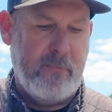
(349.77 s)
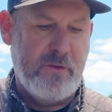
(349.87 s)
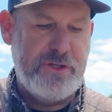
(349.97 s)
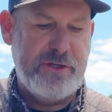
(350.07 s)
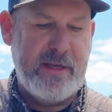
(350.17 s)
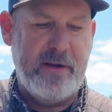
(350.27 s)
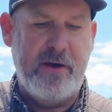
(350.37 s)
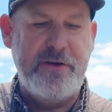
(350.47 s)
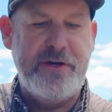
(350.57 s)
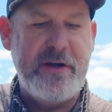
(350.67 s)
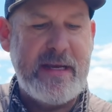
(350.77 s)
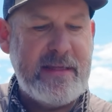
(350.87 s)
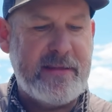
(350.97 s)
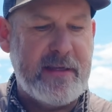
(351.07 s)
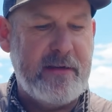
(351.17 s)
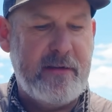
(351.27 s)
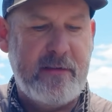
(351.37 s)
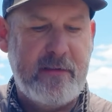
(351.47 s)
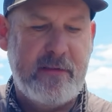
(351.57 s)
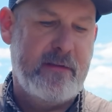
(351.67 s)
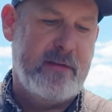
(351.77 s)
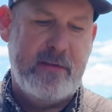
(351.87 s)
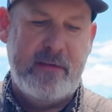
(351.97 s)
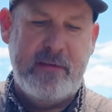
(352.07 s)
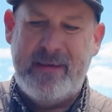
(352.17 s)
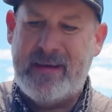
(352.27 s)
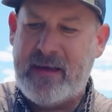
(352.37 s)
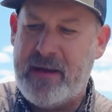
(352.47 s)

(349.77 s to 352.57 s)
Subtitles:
Once you get underneath it, it